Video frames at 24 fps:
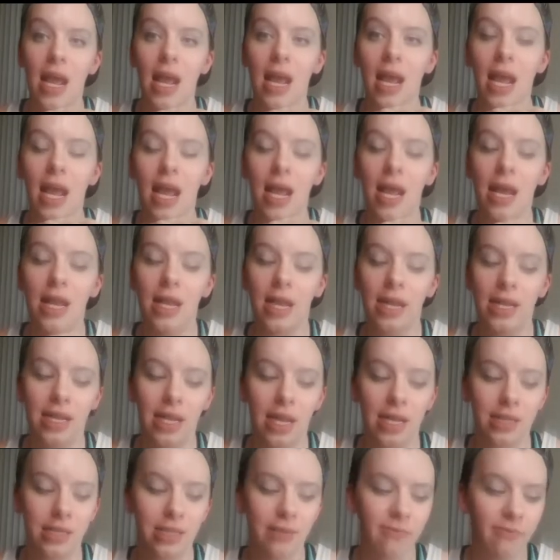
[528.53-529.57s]
and I
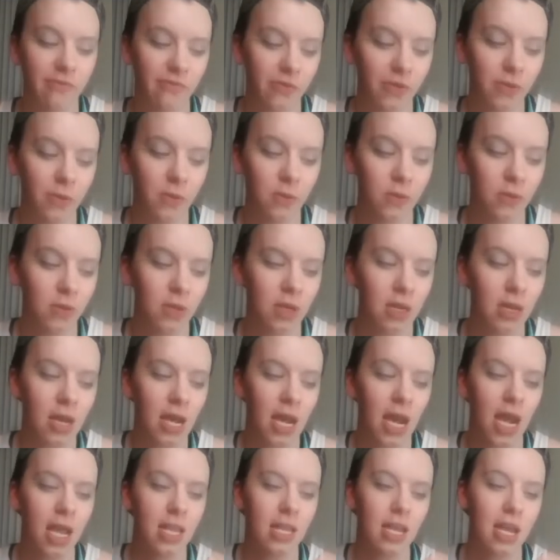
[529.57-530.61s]
got them food,
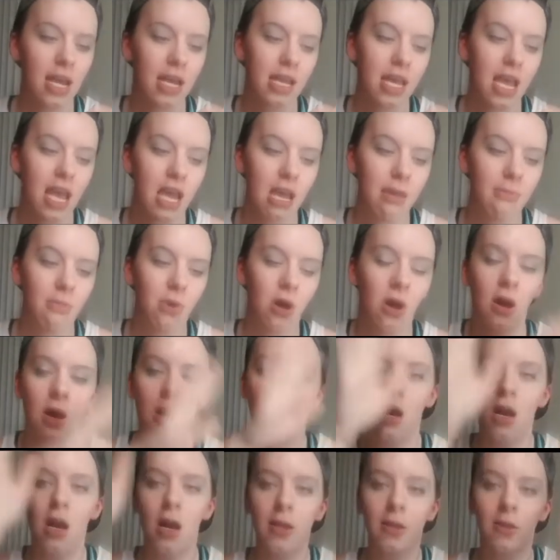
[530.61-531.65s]
and then I came
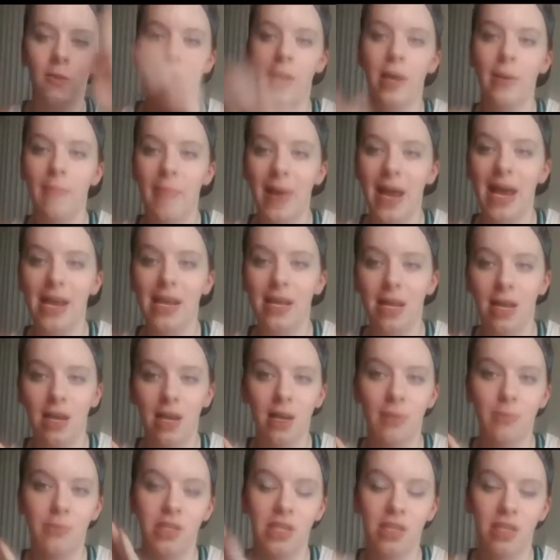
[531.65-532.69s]
all the way back
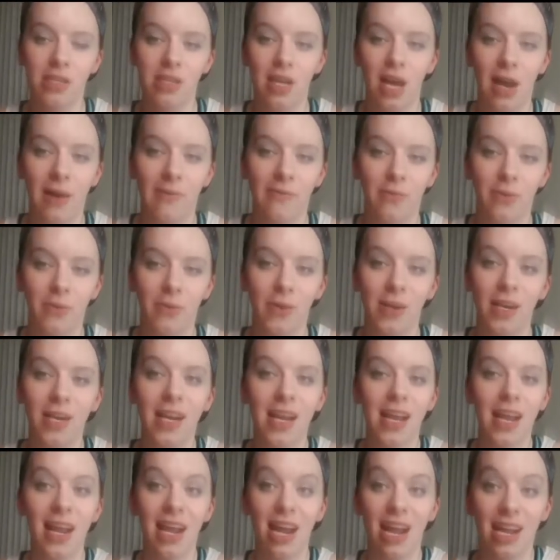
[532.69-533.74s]
up to the top floor
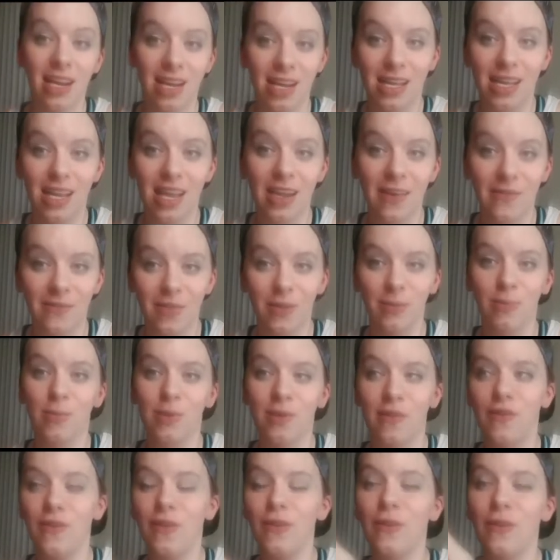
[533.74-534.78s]
and I gave them
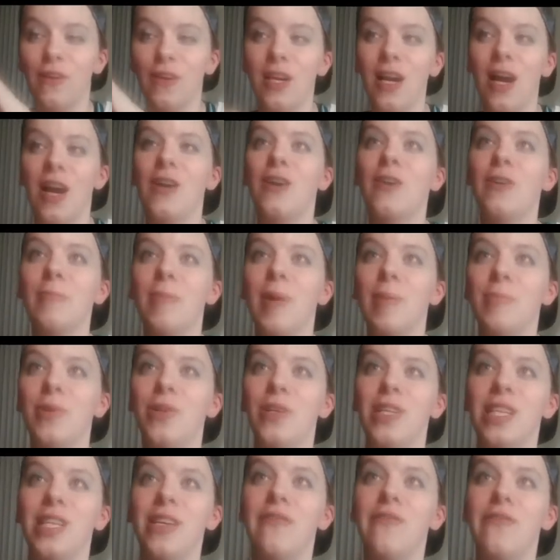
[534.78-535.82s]
the food. And I
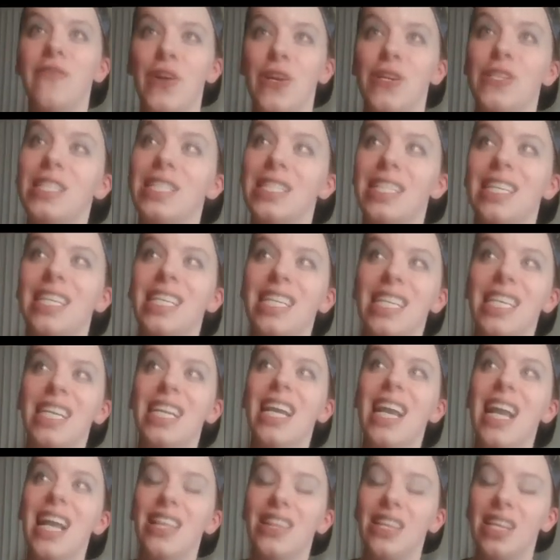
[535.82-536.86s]
remember the first
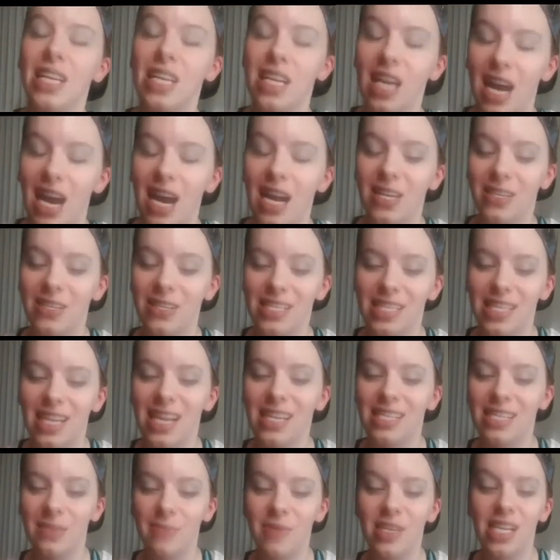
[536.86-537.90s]
thing that Kyle
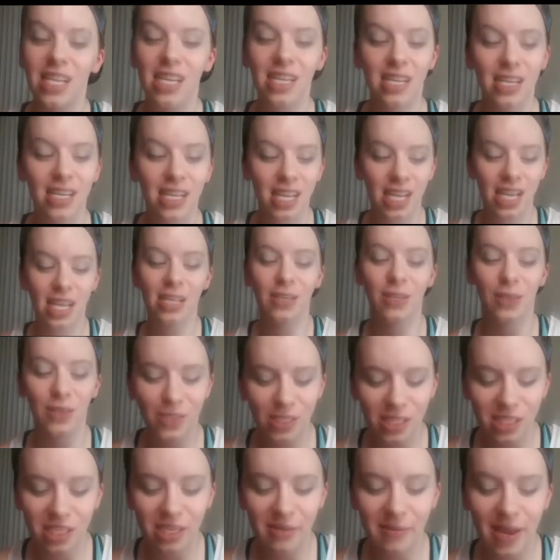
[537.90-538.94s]
said to me, he
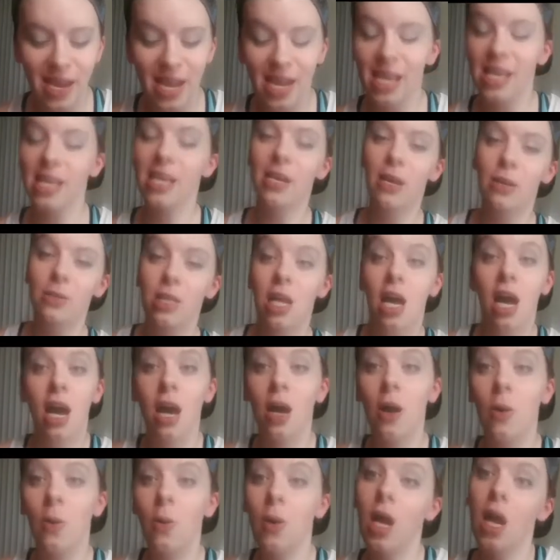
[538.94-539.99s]
looked into it, he goes,
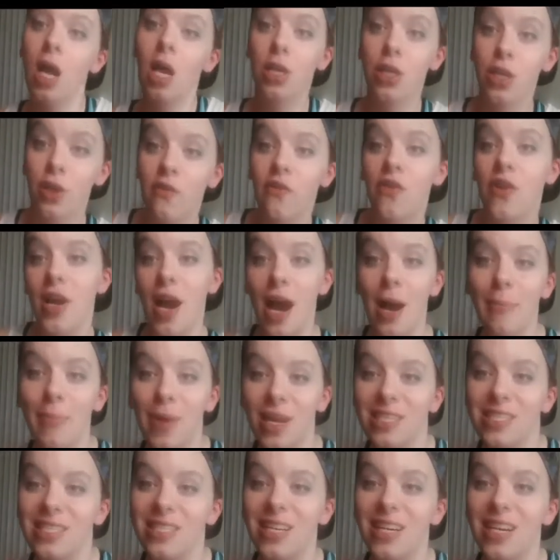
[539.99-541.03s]
oh, you forgot
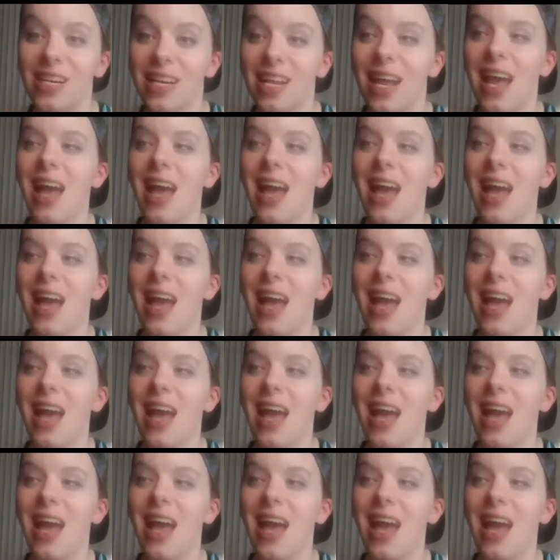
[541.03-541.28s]
mustard.